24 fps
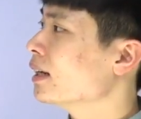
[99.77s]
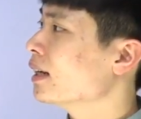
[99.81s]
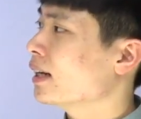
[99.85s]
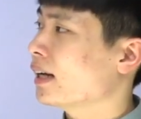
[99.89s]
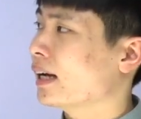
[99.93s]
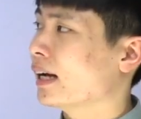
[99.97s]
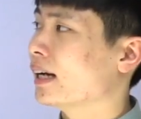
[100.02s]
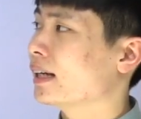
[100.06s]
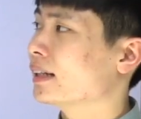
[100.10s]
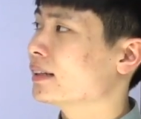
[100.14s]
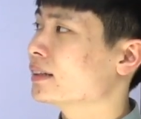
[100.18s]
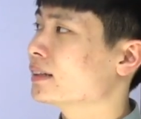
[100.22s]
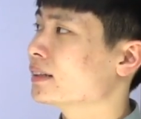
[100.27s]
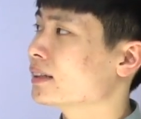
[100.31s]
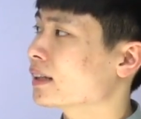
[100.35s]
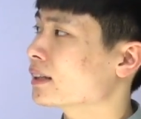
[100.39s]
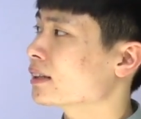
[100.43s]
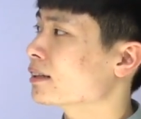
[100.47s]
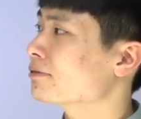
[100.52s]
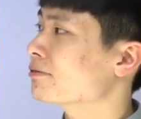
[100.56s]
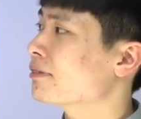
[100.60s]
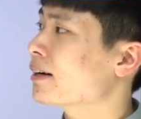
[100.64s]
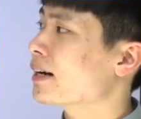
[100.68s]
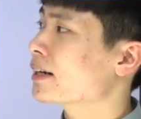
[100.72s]
And
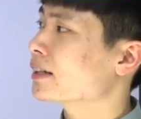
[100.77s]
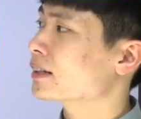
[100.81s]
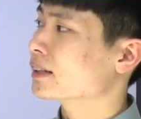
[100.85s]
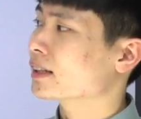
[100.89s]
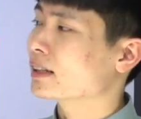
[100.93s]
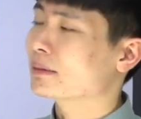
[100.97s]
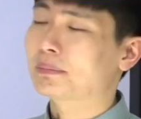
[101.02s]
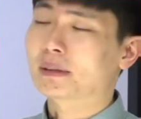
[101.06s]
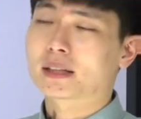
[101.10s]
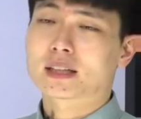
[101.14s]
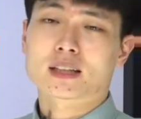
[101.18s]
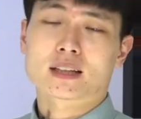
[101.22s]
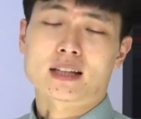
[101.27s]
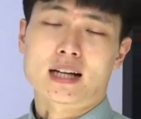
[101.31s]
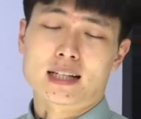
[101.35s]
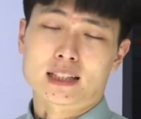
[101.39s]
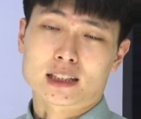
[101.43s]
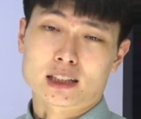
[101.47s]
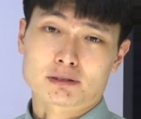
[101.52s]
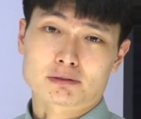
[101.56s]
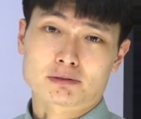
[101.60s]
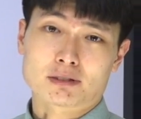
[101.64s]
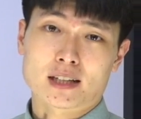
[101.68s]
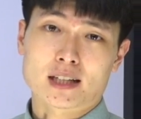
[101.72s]
signifiers can be
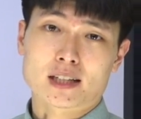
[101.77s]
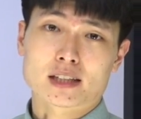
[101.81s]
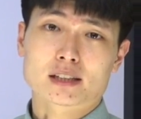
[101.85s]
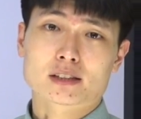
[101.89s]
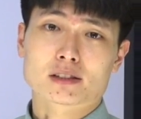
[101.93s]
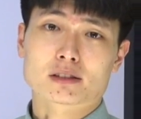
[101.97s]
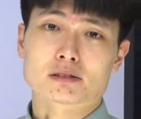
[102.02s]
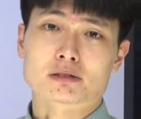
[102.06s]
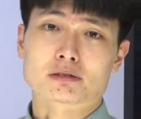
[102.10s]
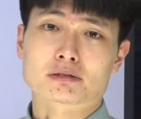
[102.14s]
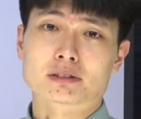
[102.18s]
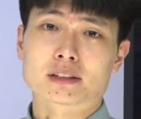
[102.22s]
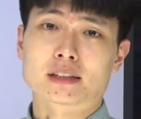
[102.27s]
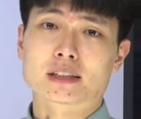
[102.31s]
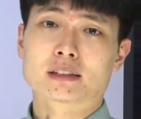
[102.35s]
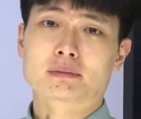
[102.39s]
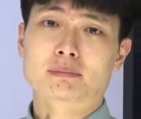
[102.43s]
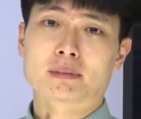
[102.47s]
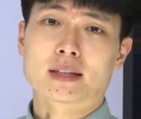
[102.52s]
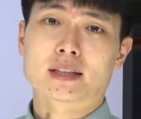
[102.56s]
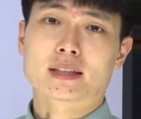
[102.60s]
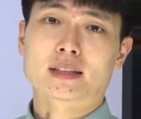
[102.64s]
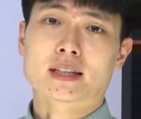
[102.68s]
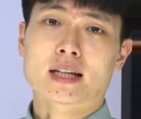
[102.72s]
classified into three
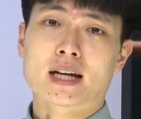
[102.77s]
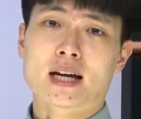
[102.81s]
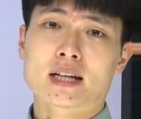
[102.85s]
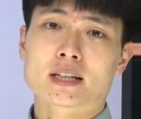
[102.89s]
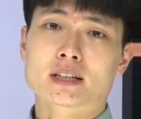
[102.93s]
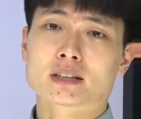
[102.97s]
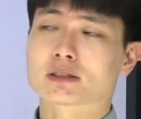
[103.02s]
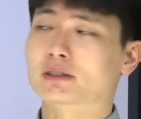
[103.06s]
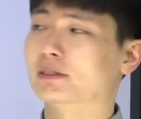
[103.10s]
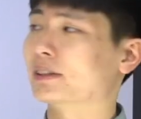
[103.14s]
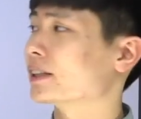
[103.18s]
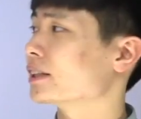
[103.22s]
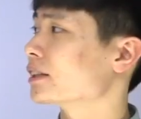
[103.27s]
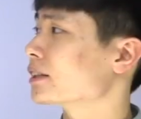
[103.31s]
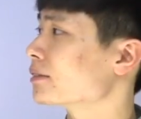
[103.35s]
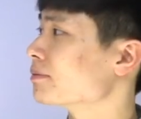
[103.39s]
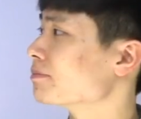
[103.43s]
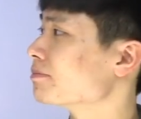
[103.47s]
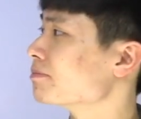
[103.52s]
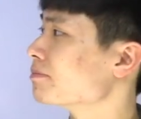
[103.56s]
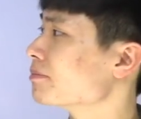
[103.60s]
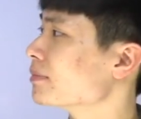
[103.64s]
main categories: